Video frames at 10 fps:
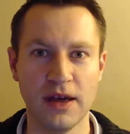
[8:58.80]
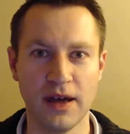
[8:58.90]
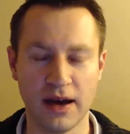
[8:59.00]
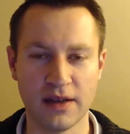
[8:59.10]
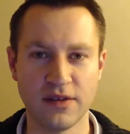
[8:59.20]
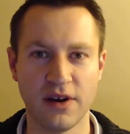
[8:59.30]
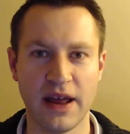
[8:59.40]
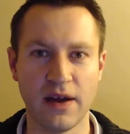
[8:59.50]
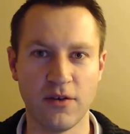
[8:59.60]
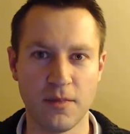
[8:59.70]
uh, consider heading
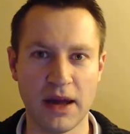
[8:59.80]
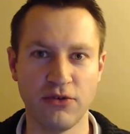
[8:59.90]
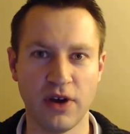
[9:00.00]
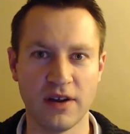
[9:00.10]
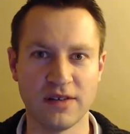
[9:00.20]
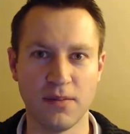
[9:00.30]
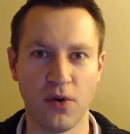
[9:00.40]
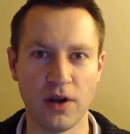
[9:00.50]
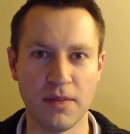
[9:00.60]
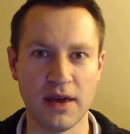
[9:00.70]
over to Patreon and
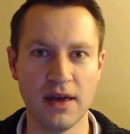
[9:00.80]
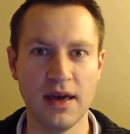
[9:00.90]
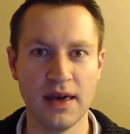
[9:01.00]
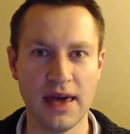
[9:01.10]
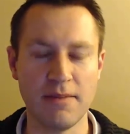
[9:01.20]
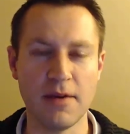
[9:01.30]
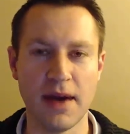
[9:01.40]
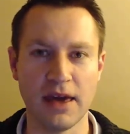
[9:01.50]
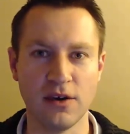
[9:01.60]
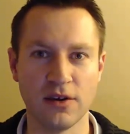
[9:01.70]
supporting me. Keep me
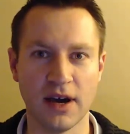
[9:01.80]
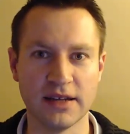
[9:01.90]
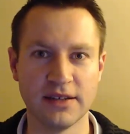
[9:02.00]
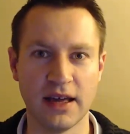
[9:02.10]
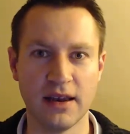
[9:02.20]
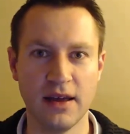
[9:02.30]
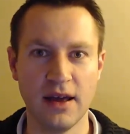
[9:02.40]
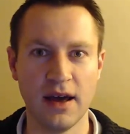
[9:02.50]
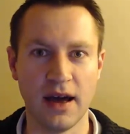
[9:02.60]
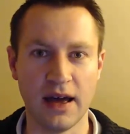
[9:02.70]
making good content.
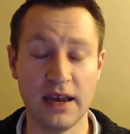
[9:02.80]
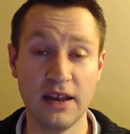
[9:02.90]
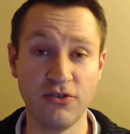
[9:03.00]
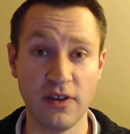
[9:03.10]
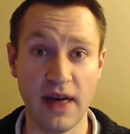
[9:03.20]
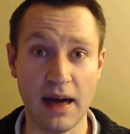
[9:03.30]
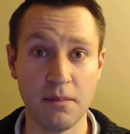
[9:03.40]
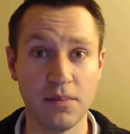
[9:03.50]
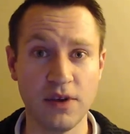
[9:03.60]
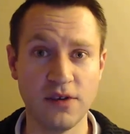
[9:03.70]
Uh, in addition to that, please